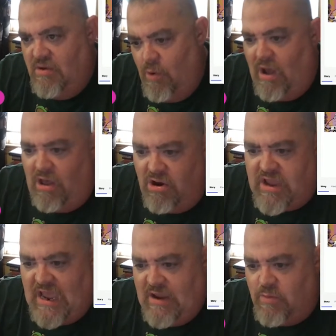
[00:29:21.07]
well,
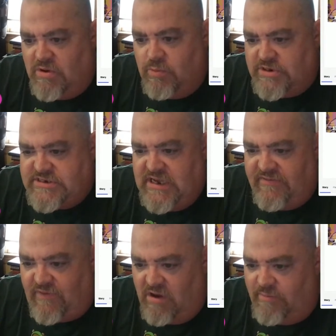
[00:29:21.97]
okay, we'll see
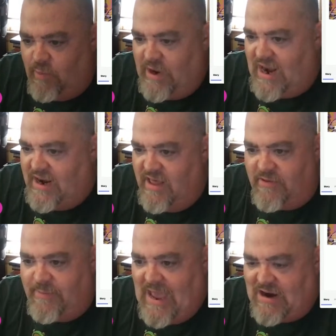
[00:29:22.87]
if we got
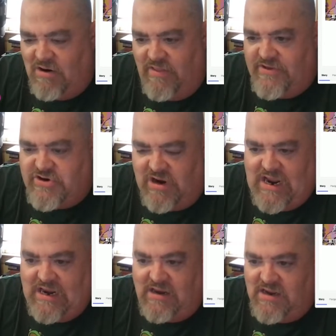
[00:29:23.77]
another backer on the
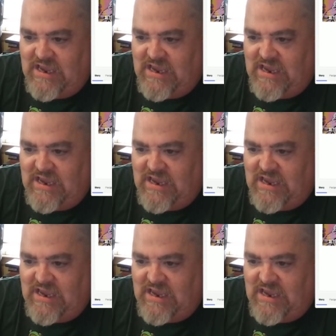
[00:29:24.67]
train.